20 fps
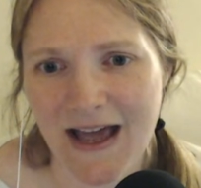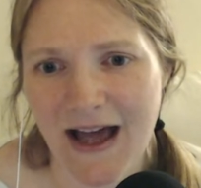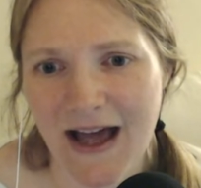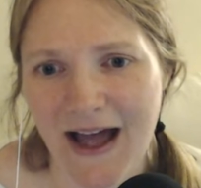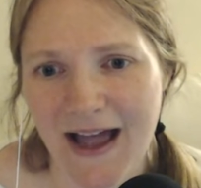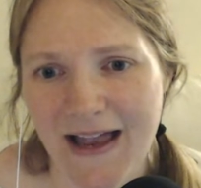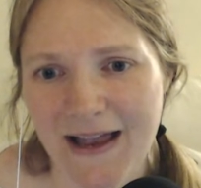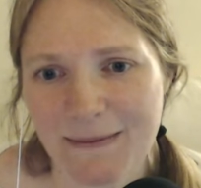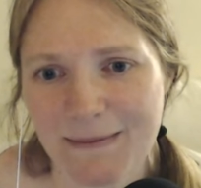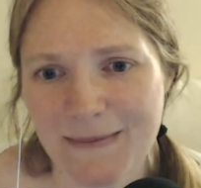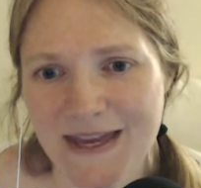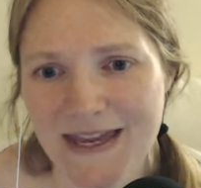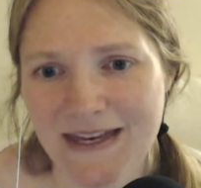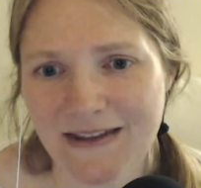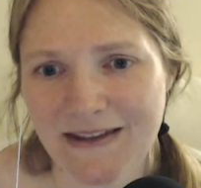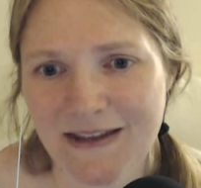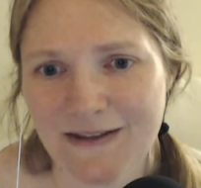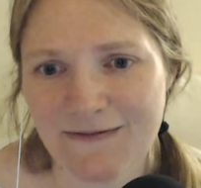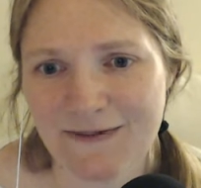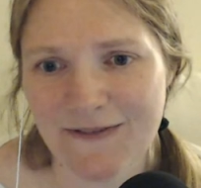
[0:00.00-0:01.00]
I
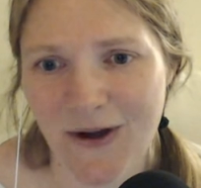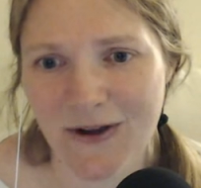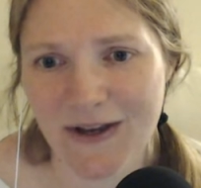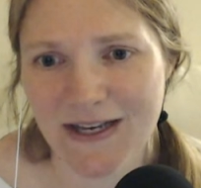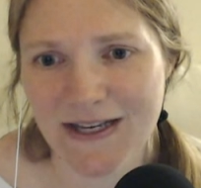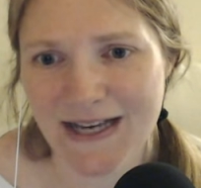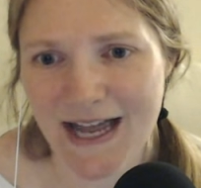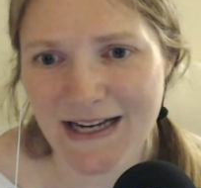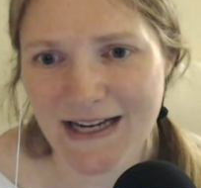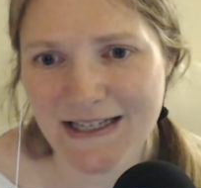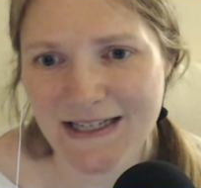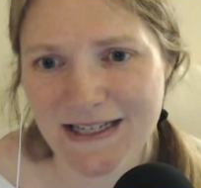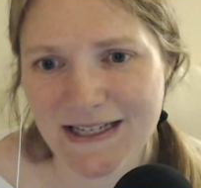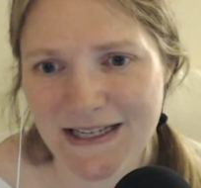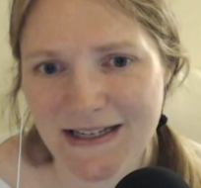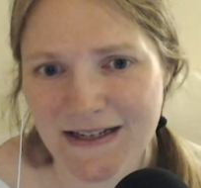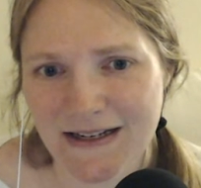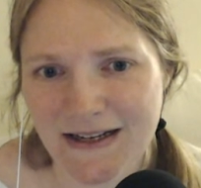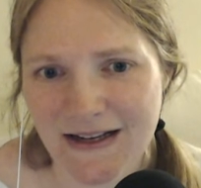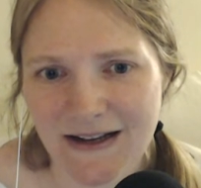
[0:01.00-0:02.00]
immediately felt
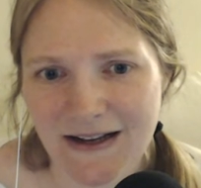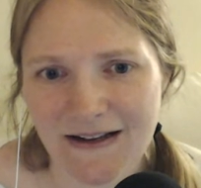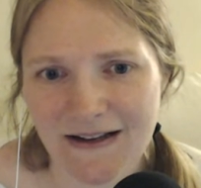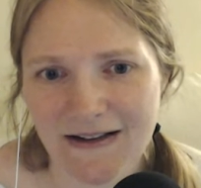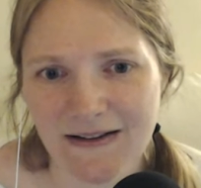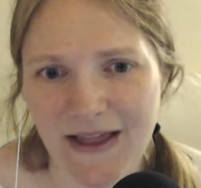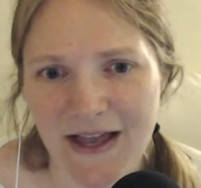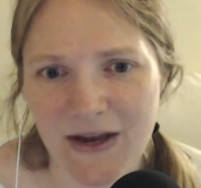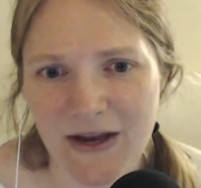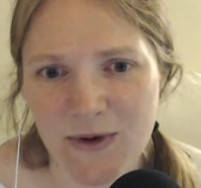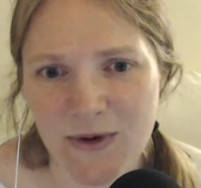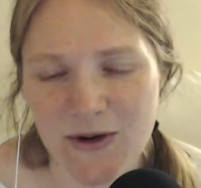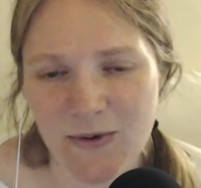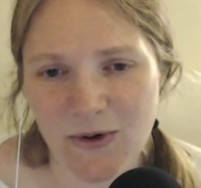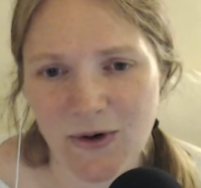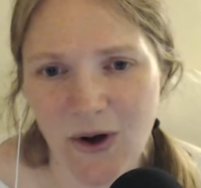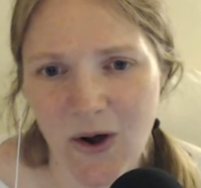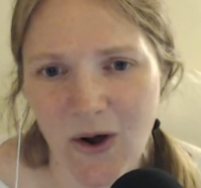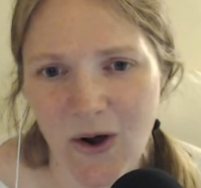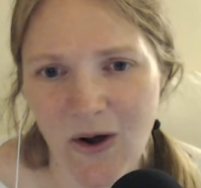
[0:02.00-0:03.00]
connected, like we
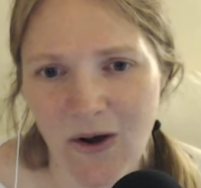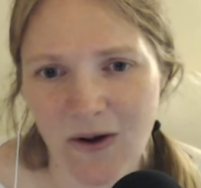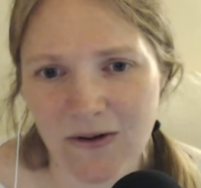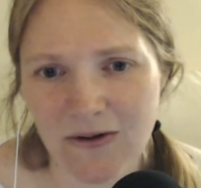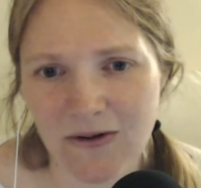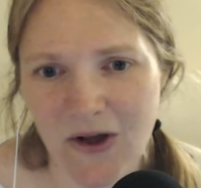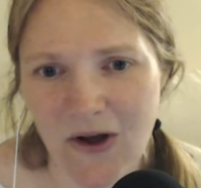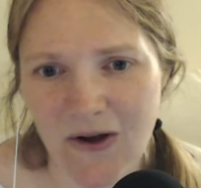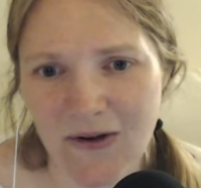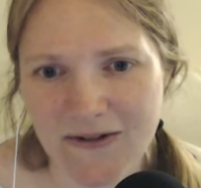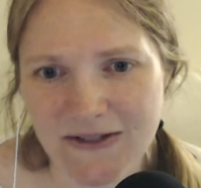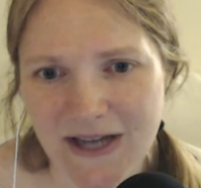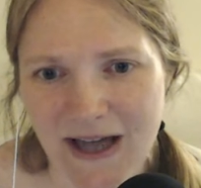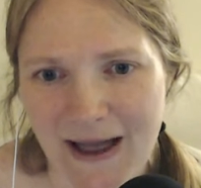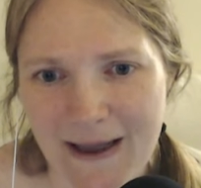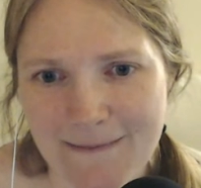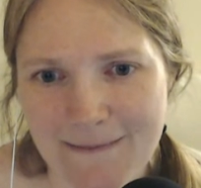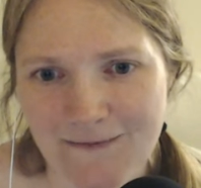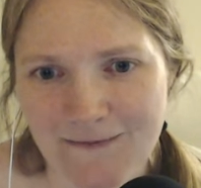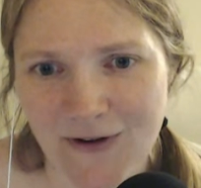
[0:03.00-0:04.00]
were all
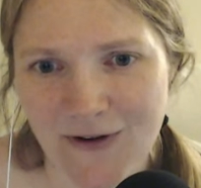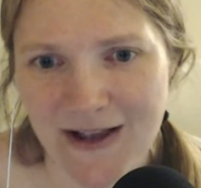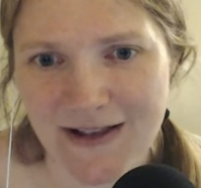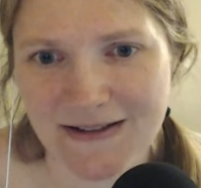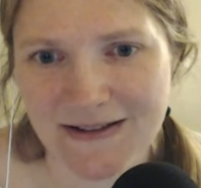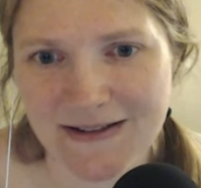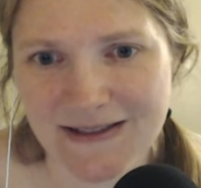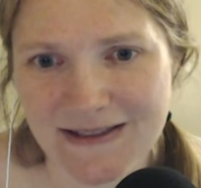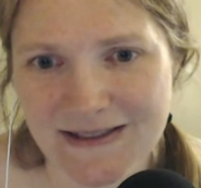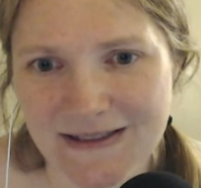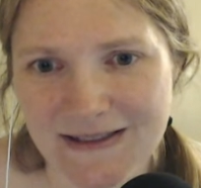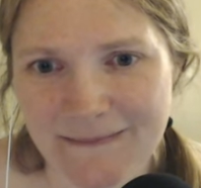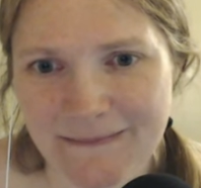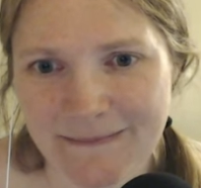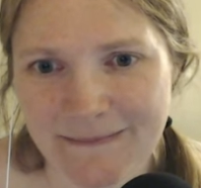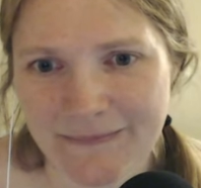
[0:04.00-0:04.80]
longtime friends.